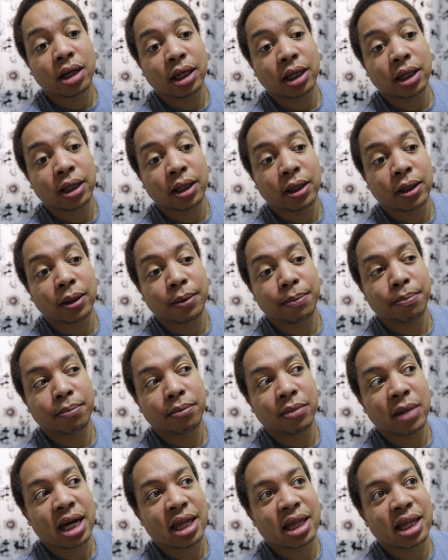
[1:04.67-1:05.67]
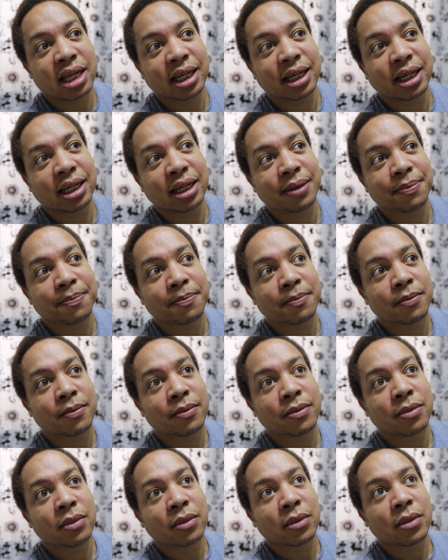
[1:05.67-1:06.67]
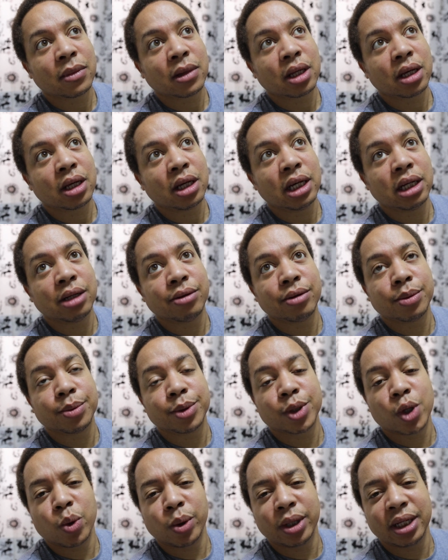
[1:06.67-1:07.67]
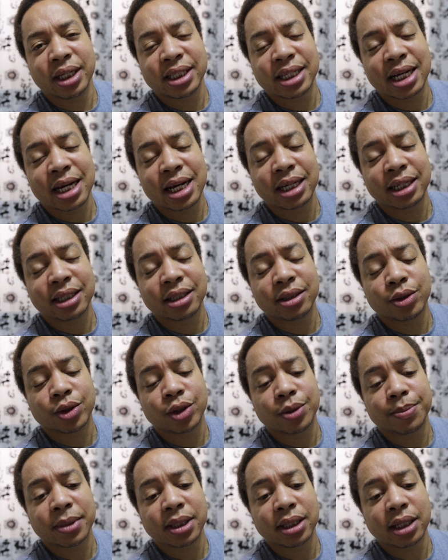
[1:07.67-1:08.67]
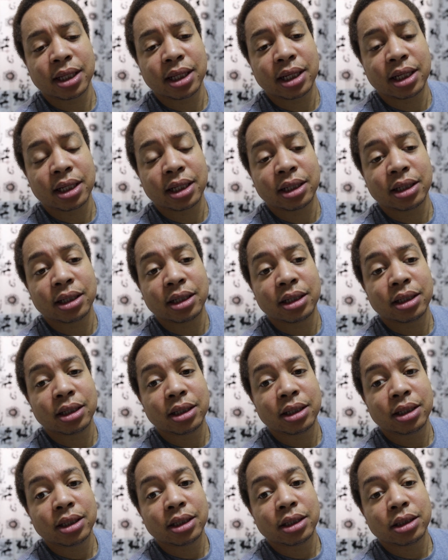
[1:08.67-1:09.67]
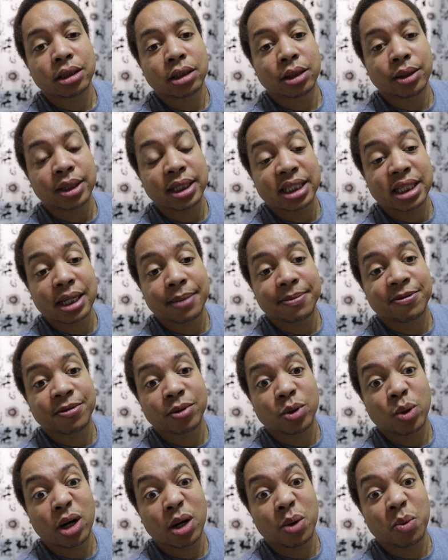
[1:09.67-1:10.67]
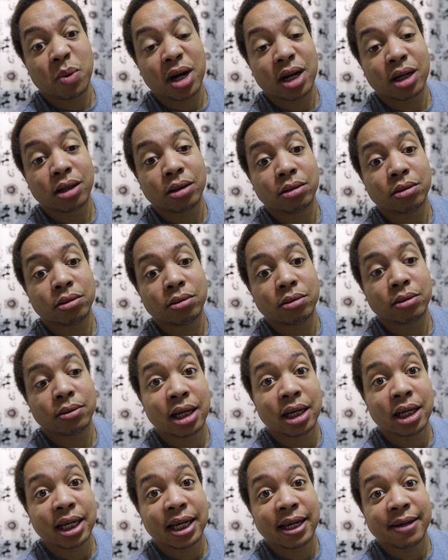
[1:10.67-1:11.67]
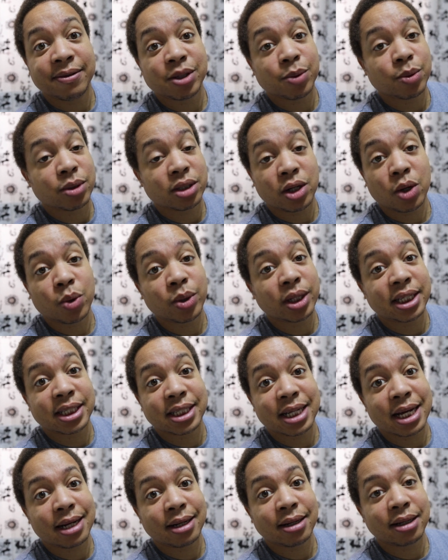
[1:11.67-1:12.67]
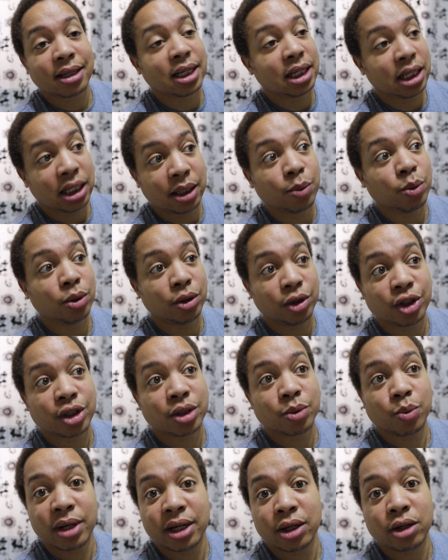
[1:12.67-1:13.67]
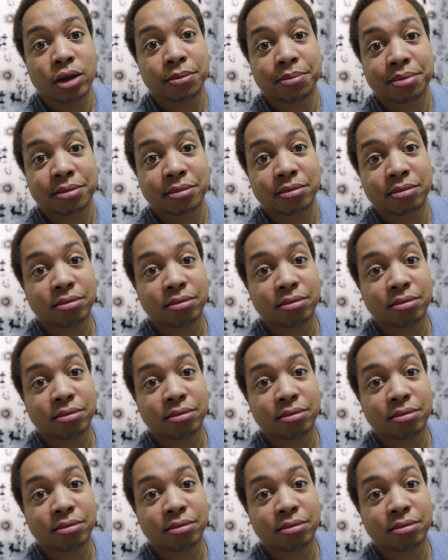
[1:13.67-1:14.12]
I think Hilary was holding his hand or something like that, so he slept for quite a while. If she wasn't holding his hand, then he would just wake up.